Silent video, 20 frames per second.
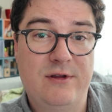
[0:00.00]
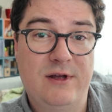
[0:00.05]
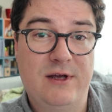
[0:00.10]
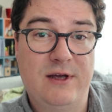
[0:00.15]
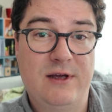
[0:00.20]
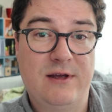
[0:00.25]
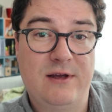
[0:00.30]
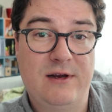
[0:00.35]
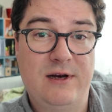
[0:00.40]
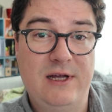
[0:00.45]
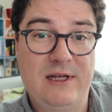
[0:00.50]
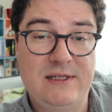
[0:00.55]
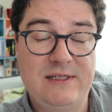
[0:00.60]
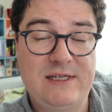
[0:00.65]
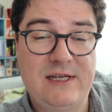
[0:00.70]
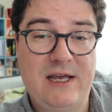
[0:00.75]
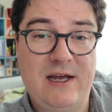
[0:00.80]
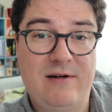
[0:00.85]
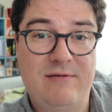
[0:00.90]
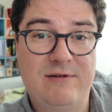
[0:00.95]
the lens
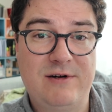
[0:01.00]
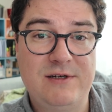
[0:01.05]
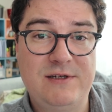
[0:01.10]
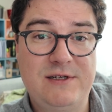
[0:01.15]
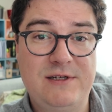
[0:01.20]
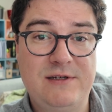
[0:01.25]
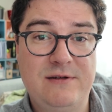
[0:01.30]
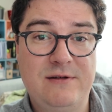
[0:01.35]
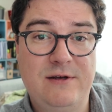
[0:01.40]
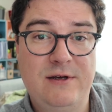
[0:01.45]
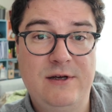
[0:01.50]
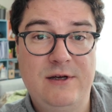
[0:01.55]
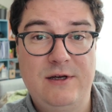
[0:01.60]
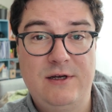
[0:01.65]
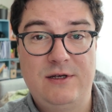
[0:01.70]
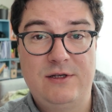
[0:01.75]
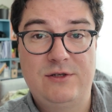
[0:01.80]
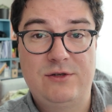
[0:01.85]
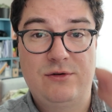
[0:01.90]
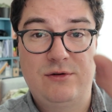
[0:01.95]
covers.
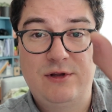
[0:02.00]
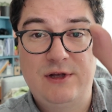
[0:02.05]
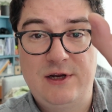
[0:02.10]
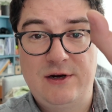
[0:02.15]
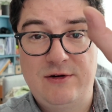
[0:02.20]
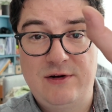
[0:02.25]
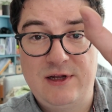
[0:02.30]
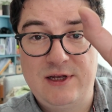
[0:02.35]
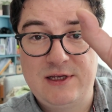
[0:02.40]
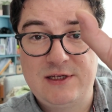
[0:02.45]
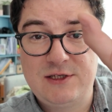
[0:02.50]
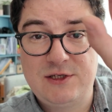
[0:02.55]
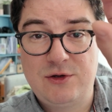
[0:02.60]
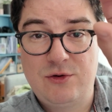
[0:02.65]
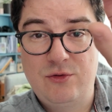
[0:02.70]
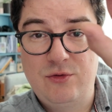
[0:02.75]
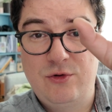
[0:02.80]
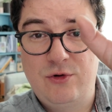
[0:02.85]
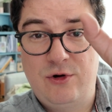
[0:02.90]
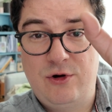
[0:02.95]
So they're like
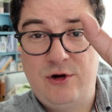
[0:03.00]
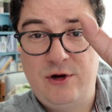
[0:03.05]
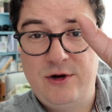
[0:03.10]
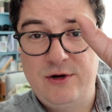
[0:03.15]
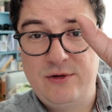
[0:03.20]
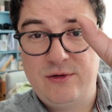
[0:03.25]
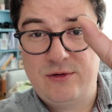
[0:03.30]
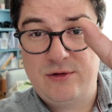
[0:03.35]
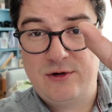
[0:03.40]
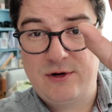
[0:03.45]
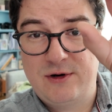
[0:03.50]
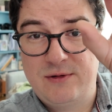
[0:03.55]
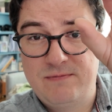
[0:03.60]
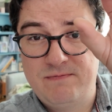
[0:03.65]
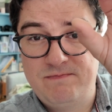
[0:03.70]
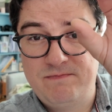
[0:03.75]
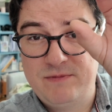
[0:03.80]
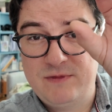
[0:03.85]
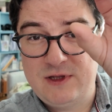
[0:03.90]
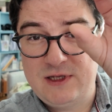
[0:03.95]
screw on,
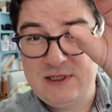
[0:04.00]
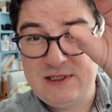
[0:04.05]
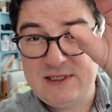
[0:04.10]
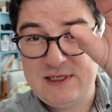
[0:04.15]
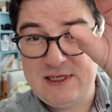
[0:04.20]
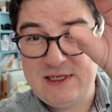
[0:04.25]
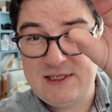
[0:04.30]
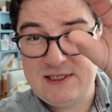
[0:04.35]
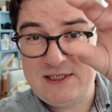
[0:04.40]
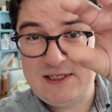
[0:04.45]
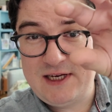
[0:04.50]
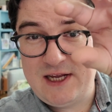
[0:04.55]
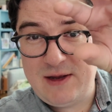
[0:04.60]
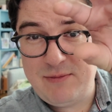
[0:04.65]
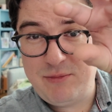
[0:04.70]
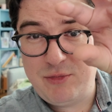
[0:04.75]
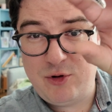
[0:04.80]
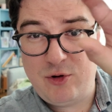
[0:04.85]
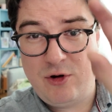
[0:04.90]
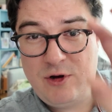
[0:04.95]
or let's say
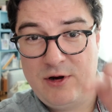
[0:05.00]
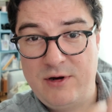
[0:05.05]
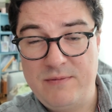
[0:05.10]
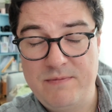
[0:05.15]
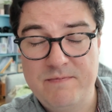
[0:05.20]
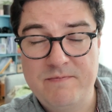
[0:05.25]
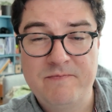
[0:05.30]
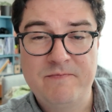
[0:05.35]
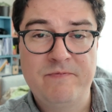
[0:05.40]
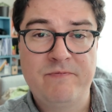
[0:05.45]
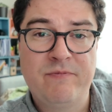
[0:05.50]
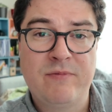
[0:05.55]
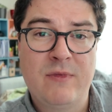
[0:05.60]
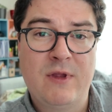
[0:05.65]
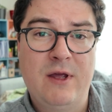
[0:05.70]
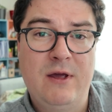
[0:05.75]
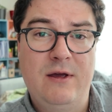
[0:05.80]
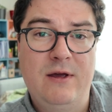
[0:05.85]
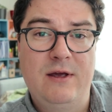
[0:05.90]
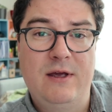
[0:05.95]
snap on.
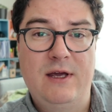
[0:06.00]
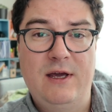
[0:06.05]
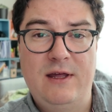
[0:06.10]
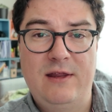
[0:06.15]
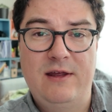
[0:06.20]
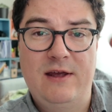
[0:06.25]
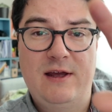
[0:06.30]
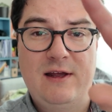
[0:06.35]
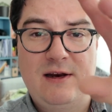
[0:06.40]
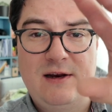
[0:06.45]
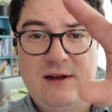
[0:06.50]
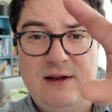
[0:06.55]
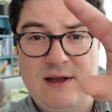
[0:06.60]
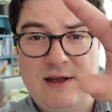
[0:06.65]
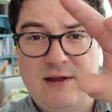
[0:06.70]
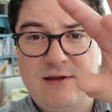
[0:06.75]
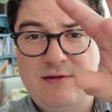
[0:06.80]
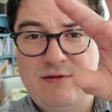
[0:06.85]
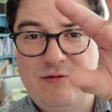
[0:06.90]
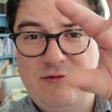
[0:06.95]
Yeah, they had
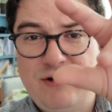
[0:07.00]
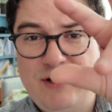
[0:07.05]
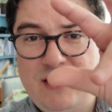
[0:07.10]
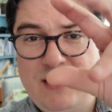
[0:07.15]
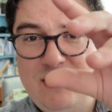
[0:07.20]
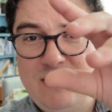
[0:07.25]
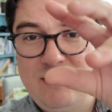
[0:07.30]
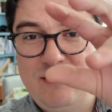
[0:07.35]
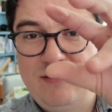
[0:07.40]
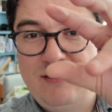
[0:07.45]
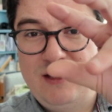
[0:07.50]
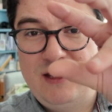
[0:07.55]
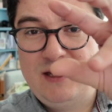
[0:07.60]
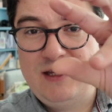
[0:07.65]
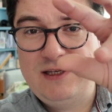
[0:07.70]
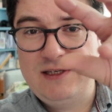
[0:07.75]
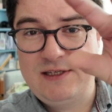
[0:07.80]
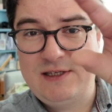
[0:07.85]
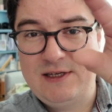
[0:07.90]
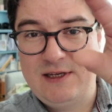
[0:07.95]
like 3
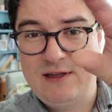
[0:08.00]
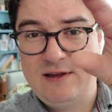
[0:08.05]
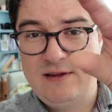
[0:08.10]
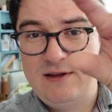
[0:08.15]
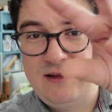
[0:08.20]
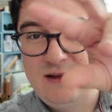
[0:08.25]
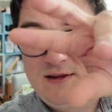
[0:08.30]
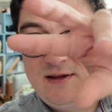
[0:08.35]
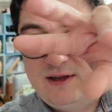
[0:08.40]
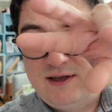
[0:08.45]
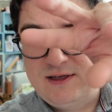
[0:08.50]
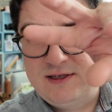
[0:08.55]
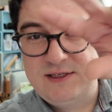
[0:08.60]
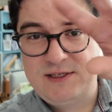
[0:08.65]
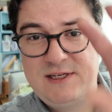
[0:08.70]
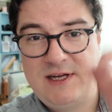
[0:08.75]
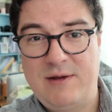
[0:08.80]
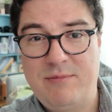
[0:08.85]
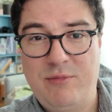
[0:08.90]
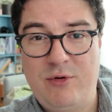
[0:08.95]
thingies and then they
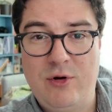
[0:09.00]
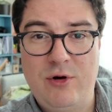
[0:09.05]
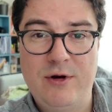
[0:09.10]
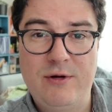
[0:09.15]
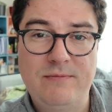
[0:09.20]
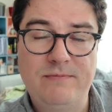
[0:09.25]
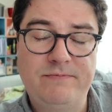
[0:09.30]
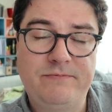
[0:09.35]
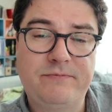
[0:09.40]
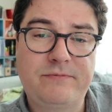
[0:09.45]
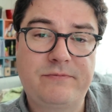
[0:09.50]
snap on